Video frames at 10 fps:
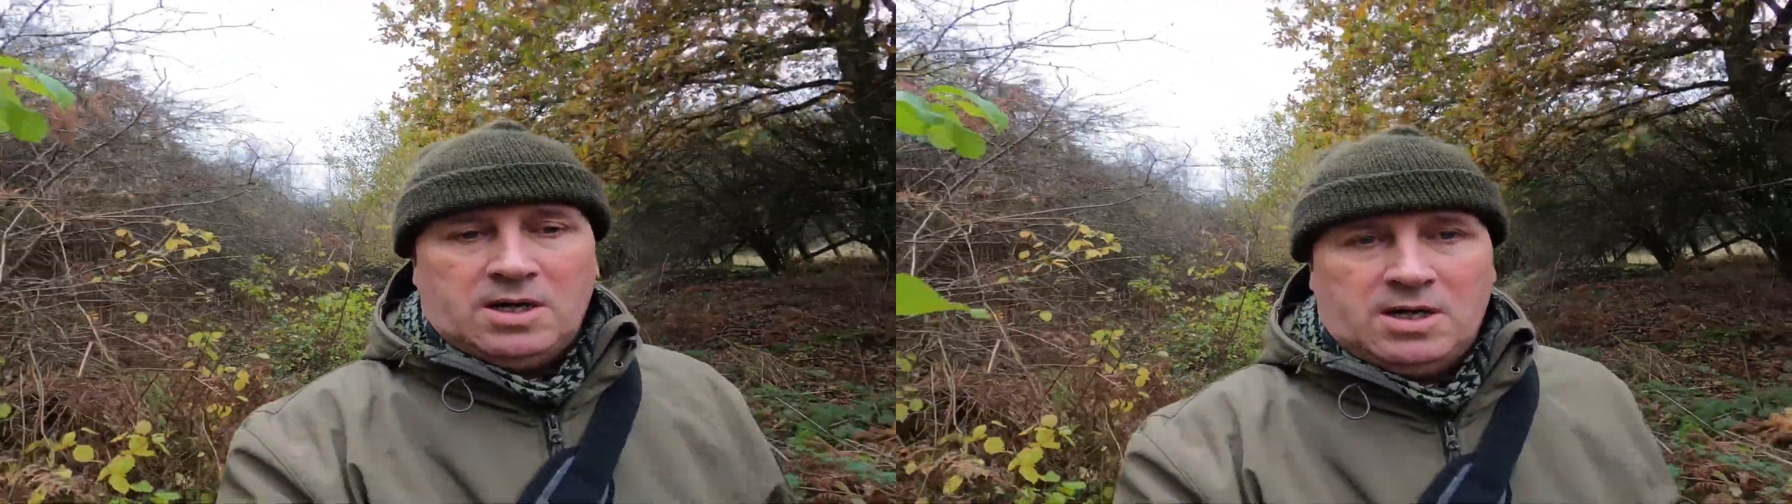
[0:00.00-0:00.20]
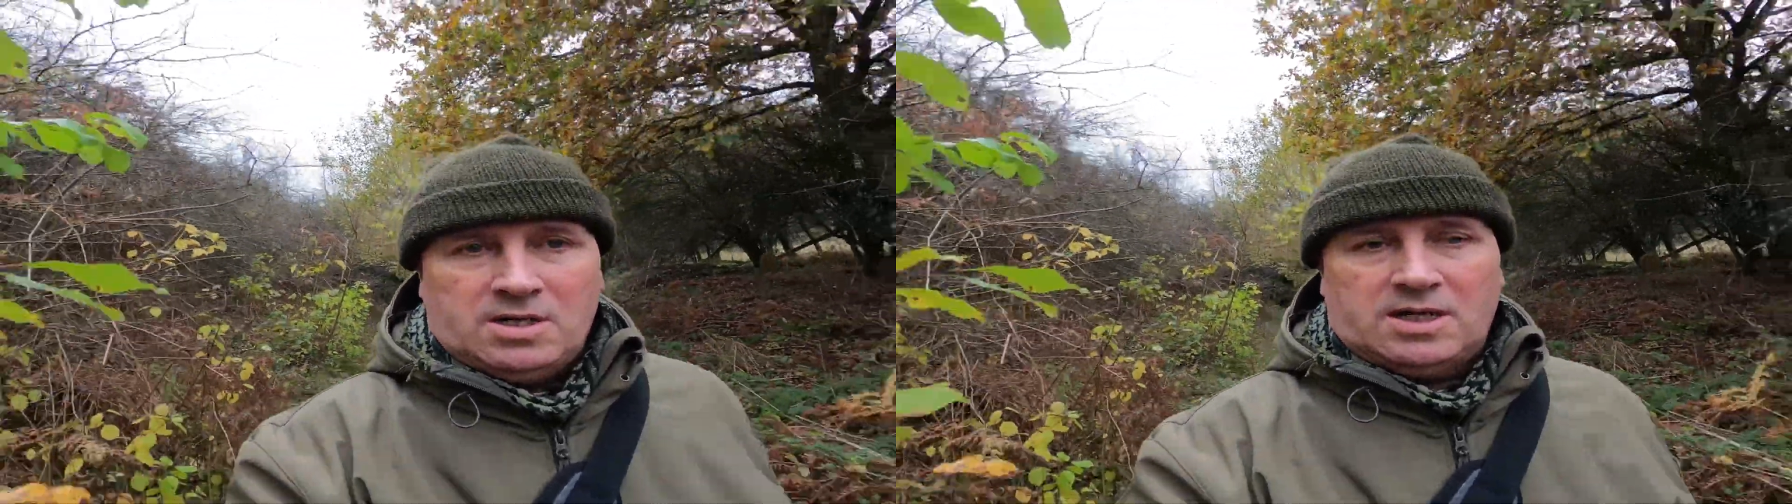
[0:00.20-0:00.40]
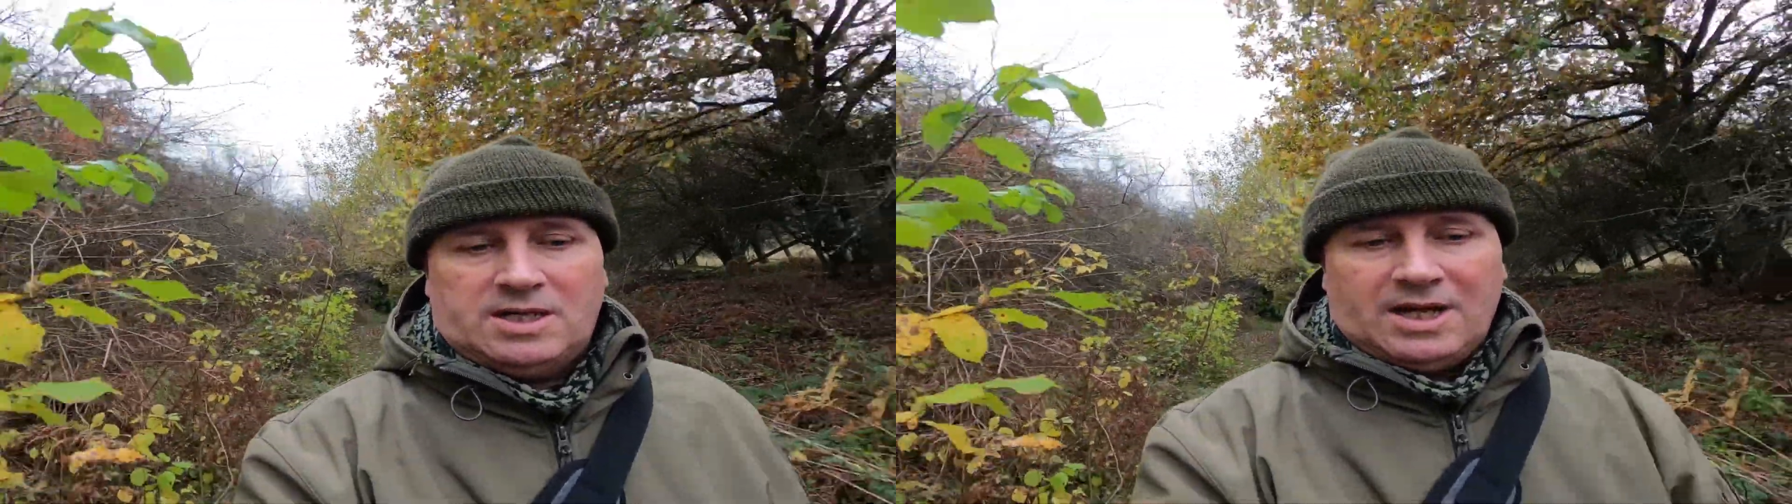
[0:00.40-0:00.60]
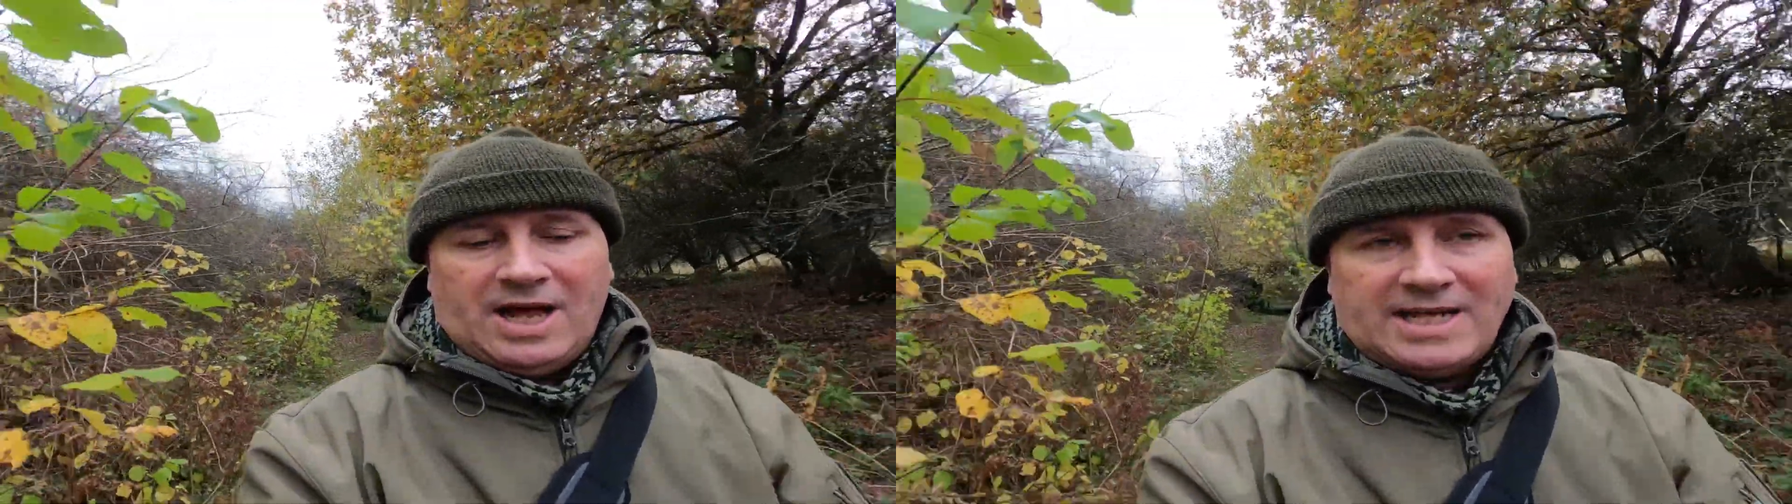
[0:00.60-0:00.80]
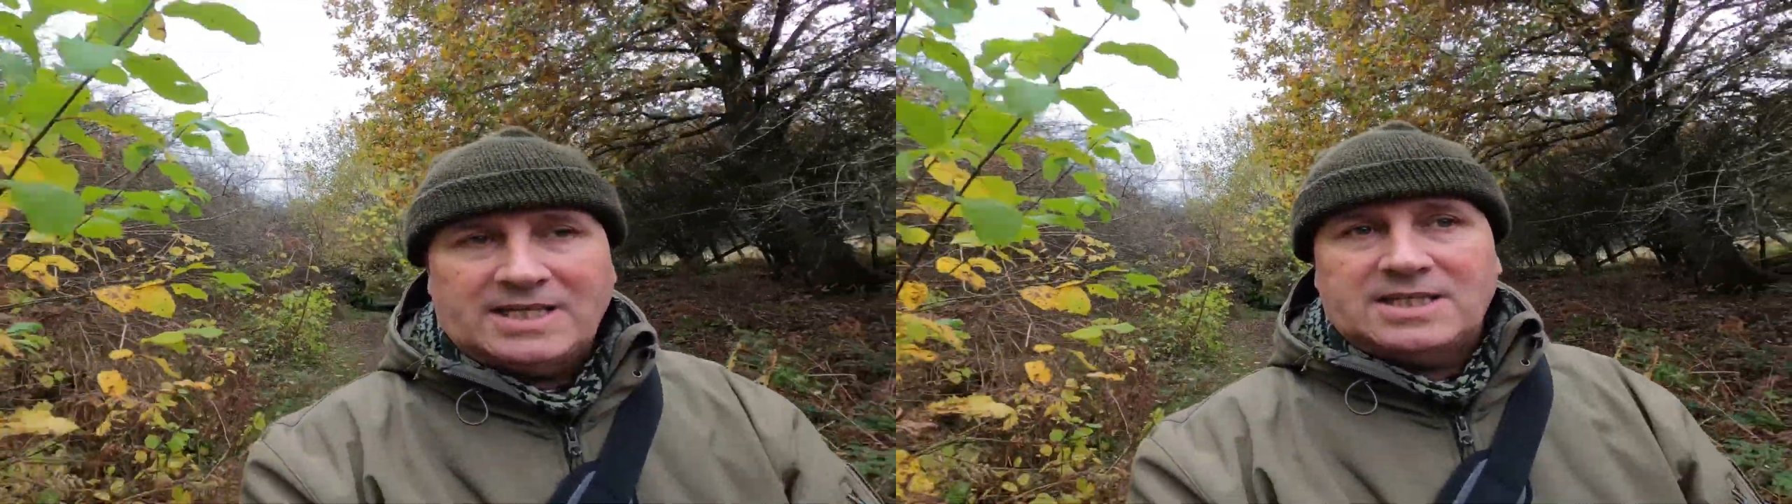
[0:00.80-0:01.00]
that the
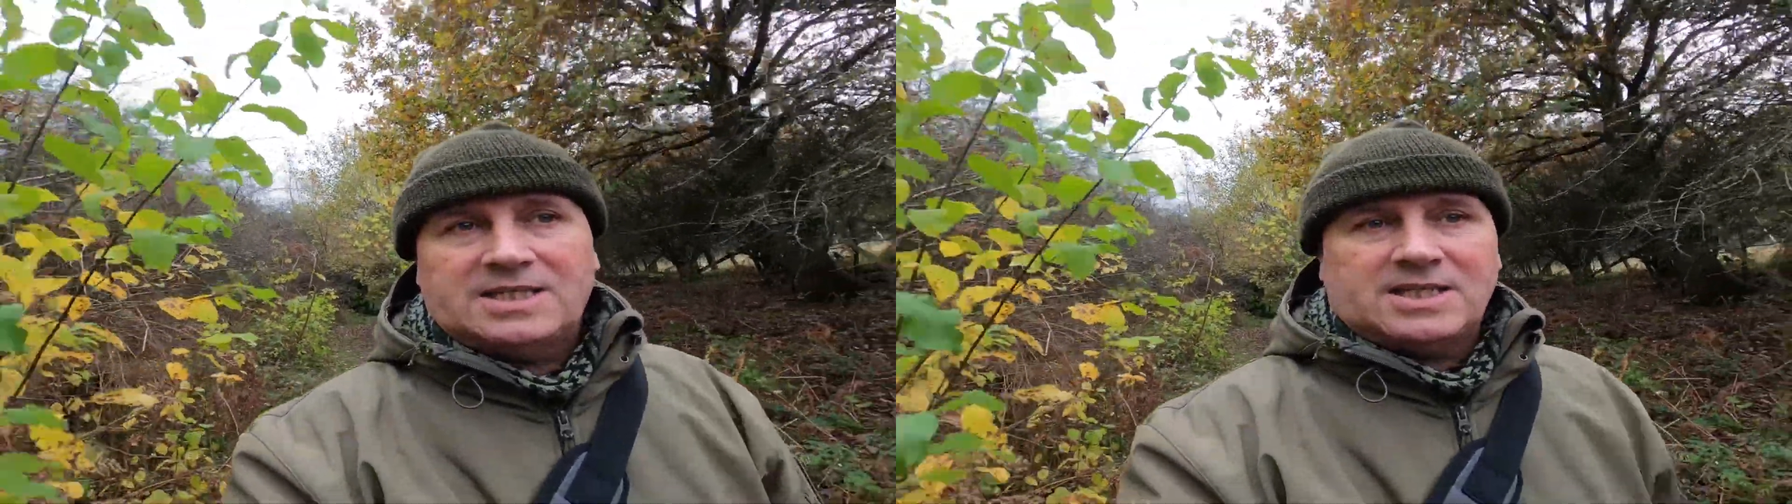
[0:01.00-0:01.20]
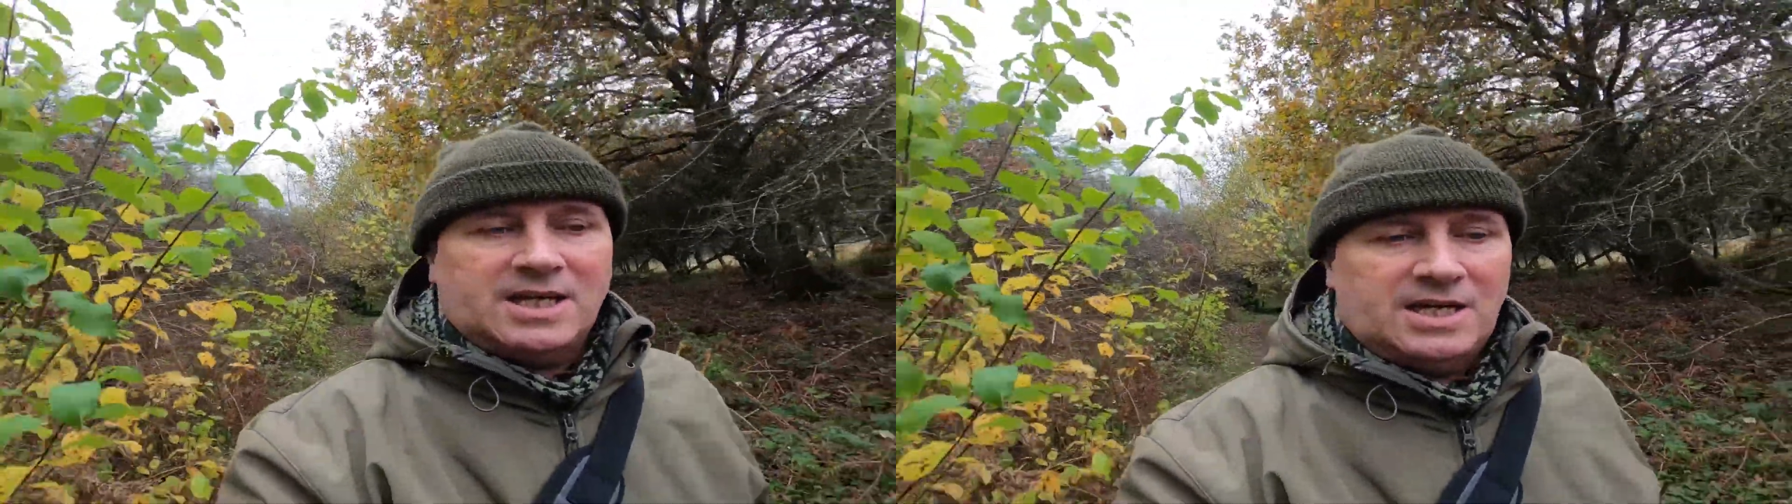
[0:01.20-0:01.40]
lens